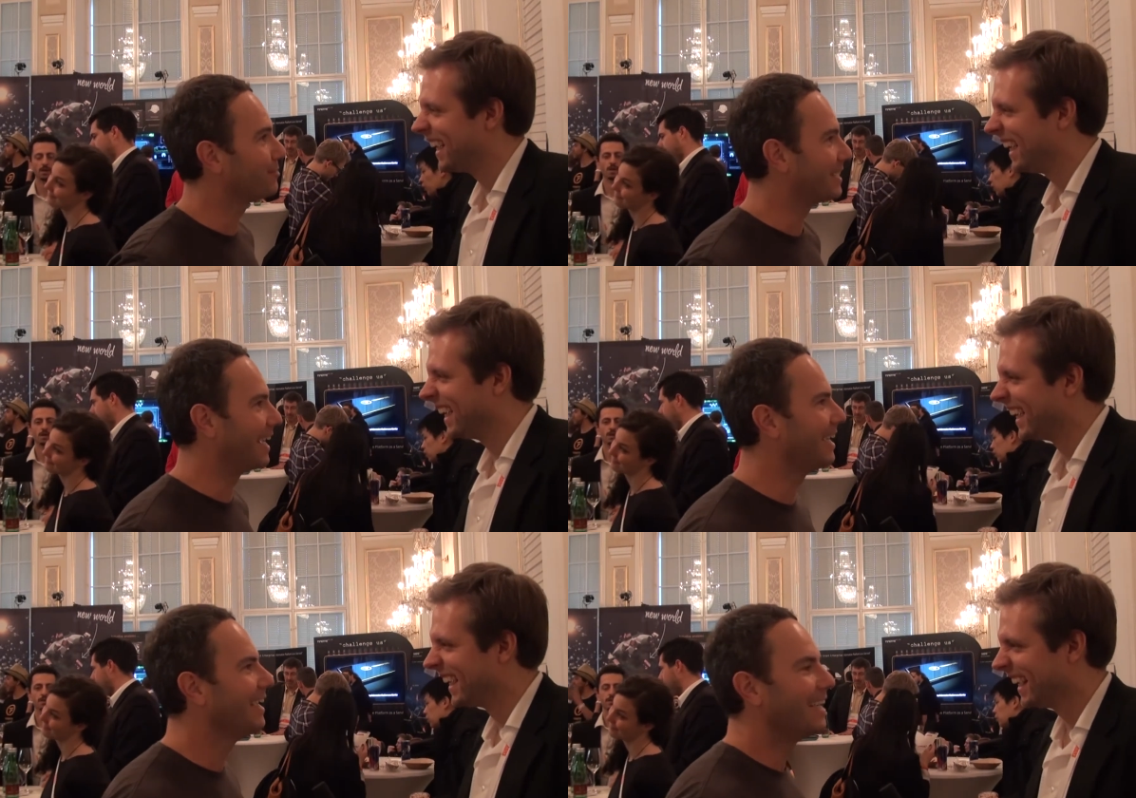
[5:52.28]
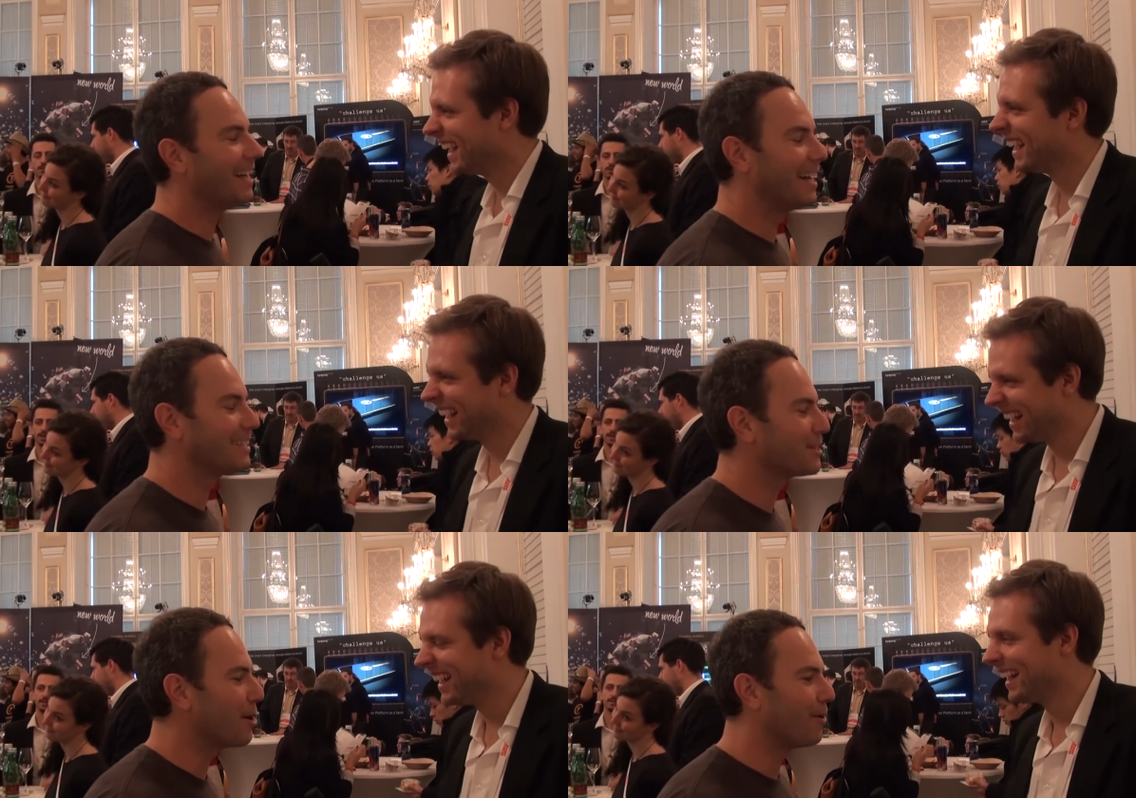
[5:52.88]
Speaker 1: today. Uh,
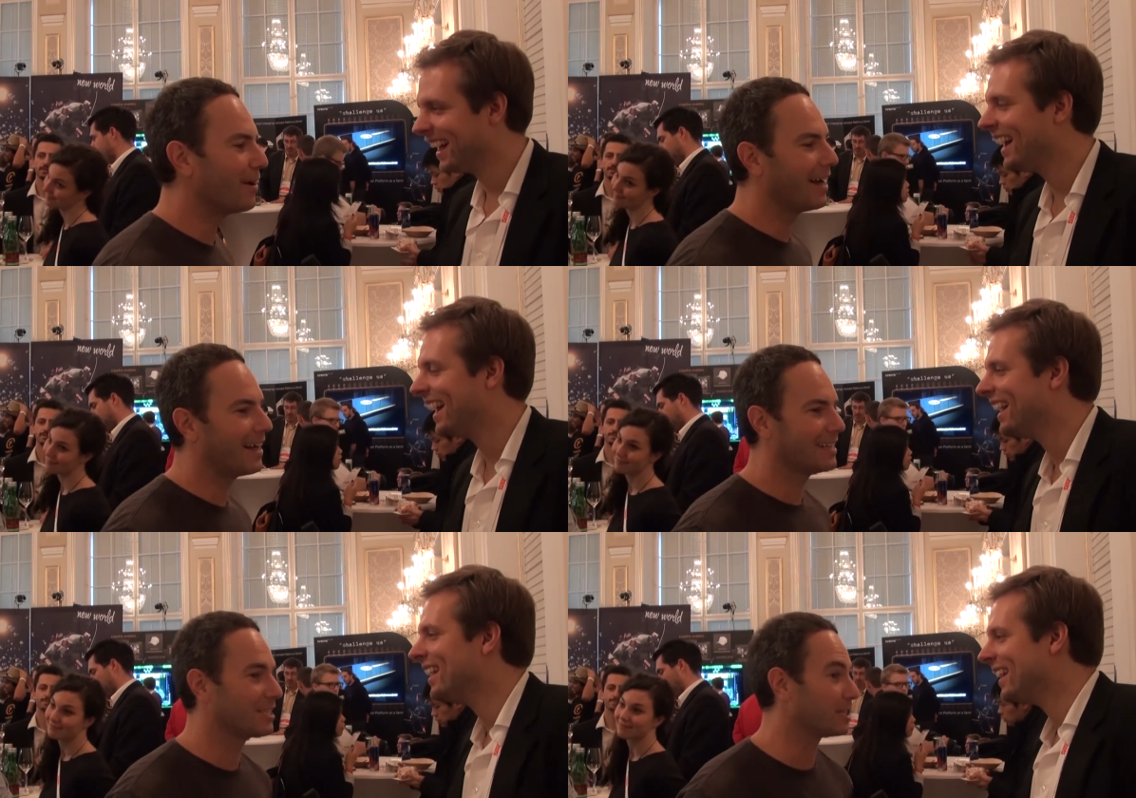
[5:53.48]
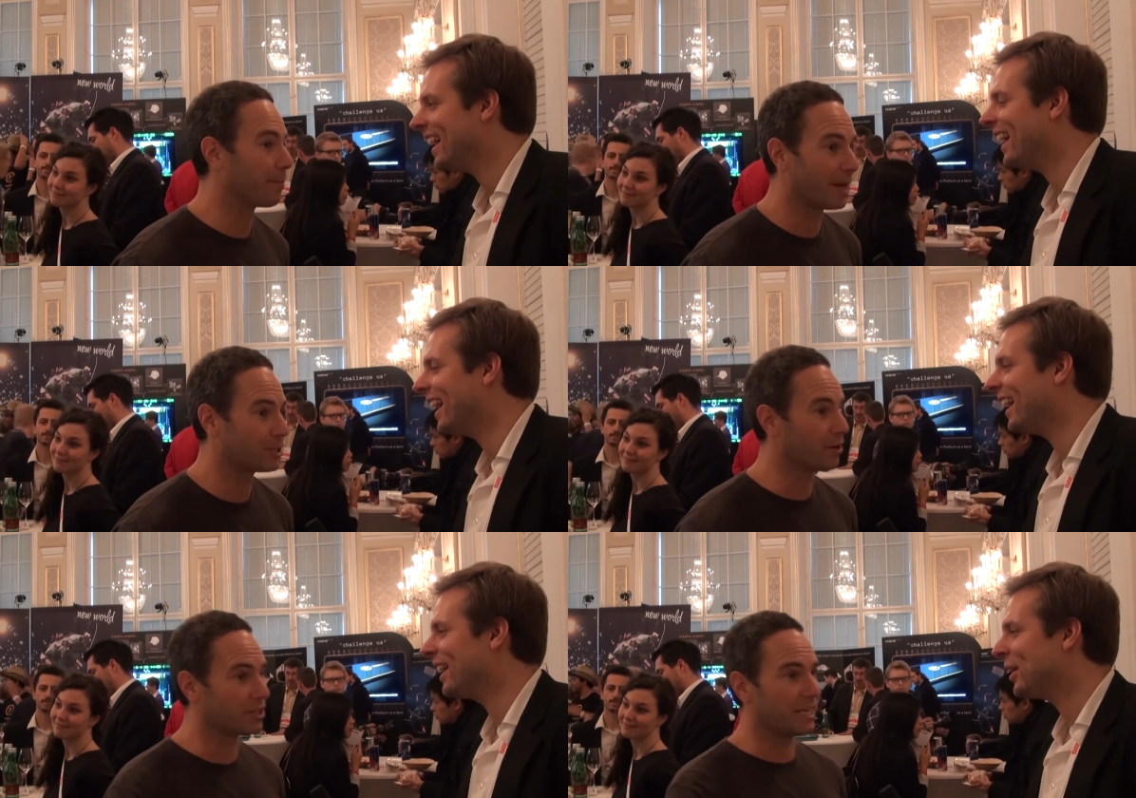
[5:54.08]
so uh, it's just a
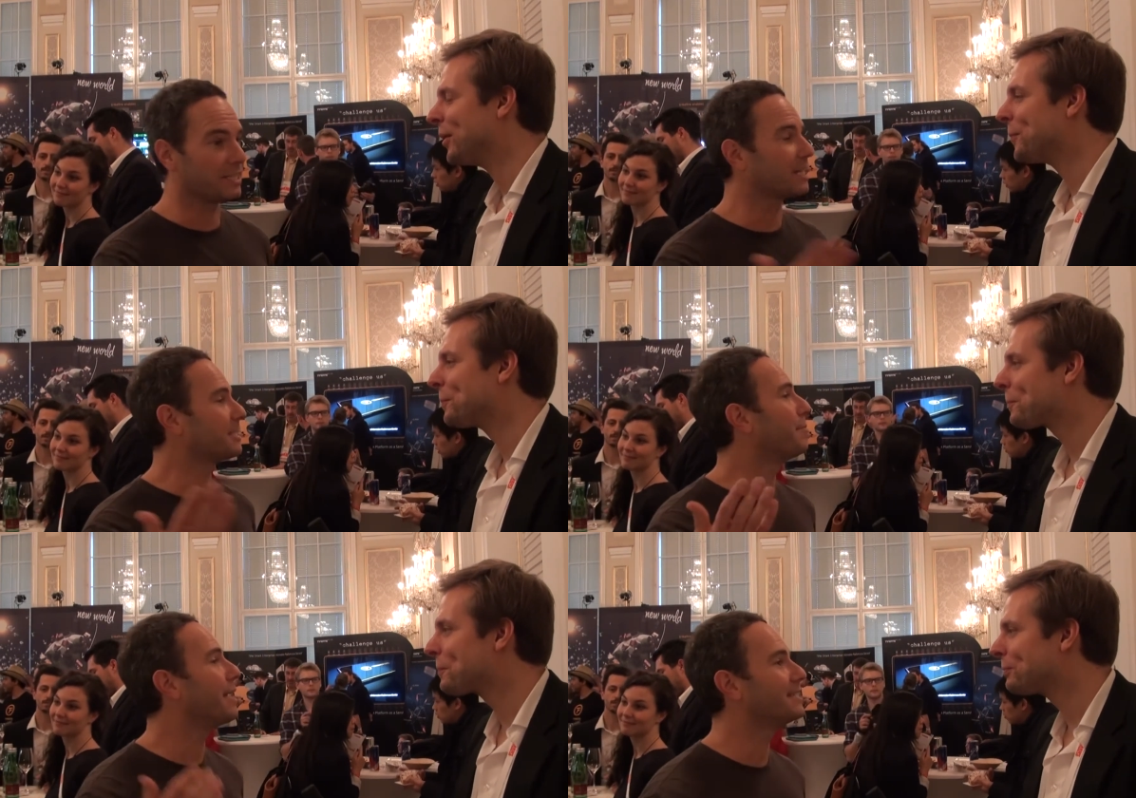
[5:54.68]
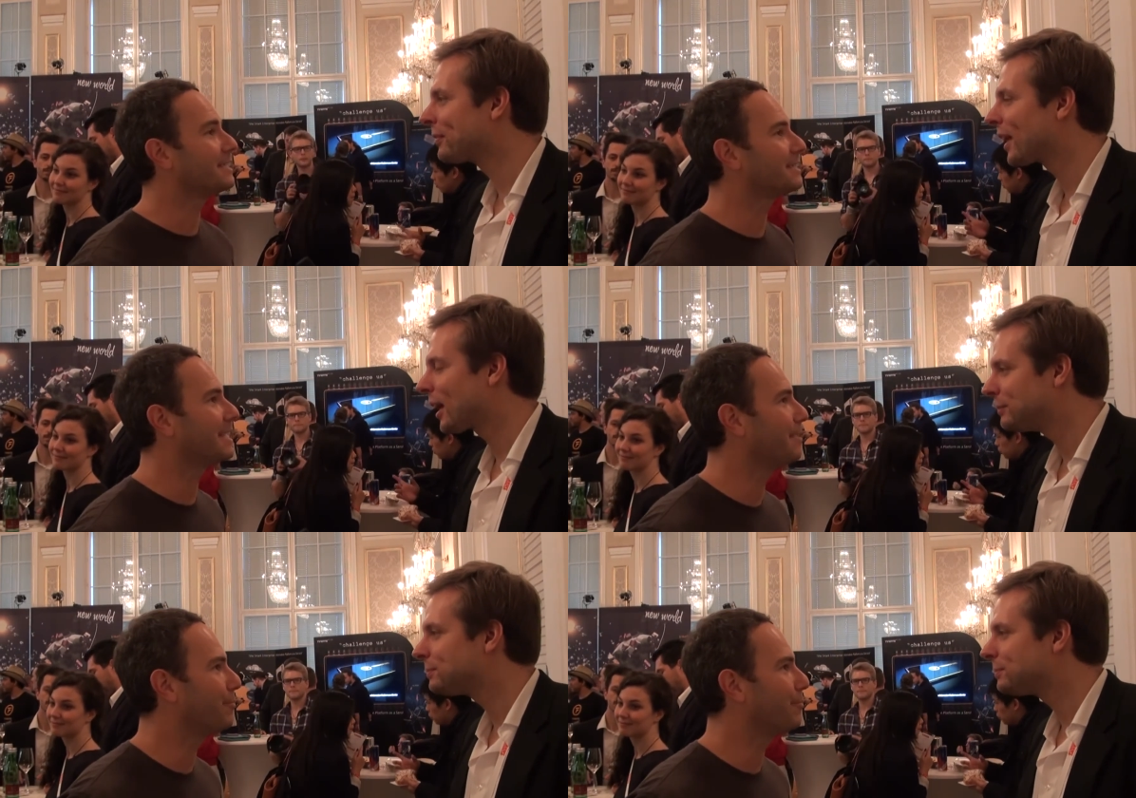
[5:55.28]
pleasure to see such an amazing team.